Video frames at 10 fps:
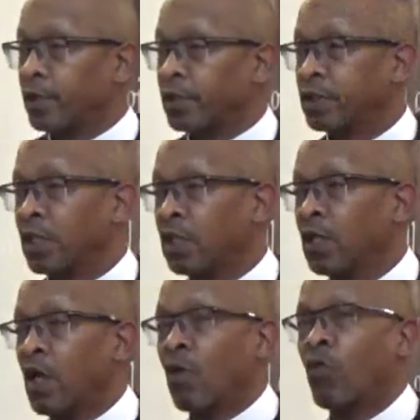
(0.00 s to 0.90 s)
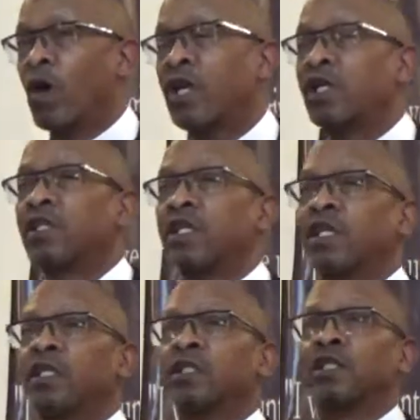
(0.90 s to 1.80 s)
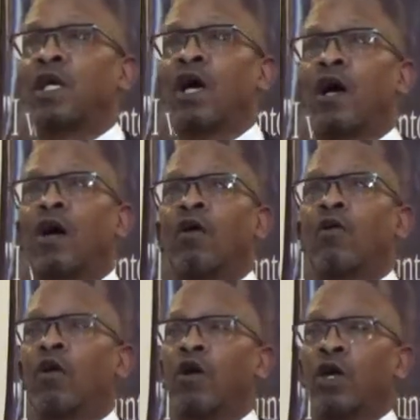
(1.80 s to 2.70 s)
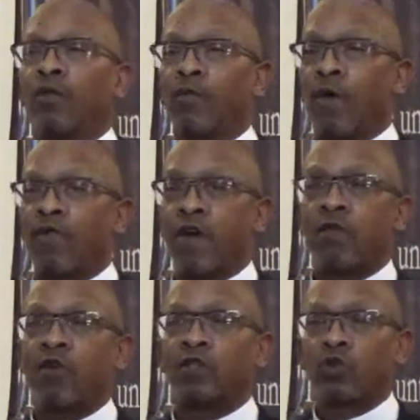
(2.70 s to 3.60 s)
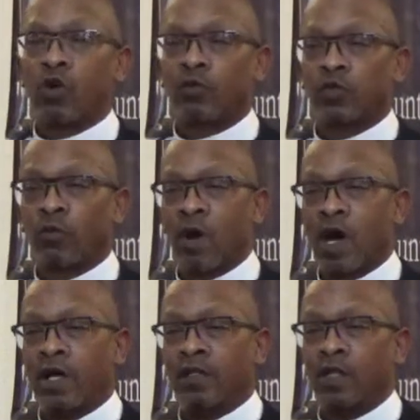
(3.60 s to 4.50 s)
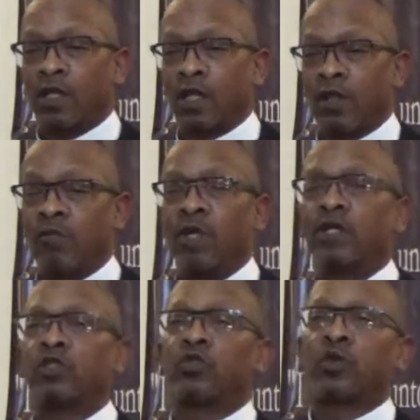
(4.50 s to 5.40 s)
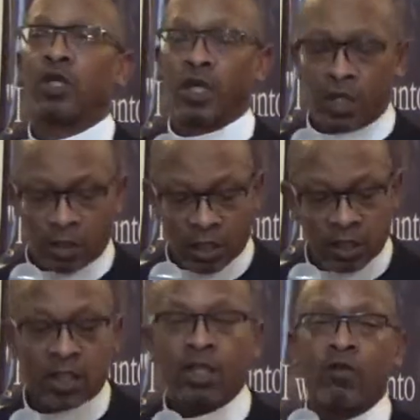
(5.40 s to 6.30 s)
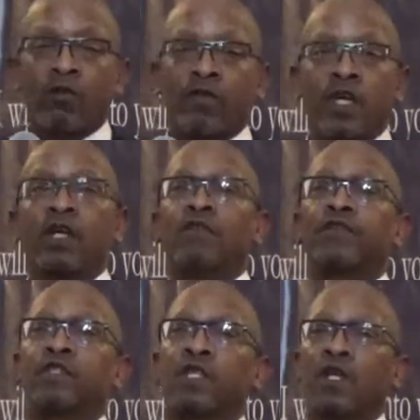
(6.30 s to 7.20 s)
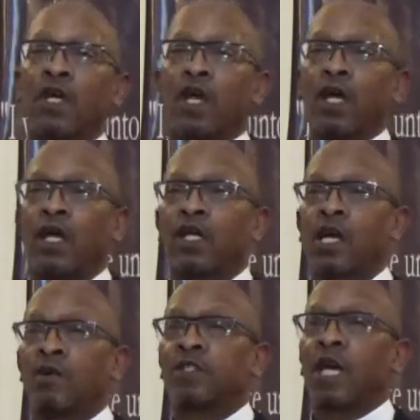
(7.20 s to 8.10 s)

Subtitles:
See, one of the things, a favorite scripture of mine in ministry and in dealing with gifts, it comes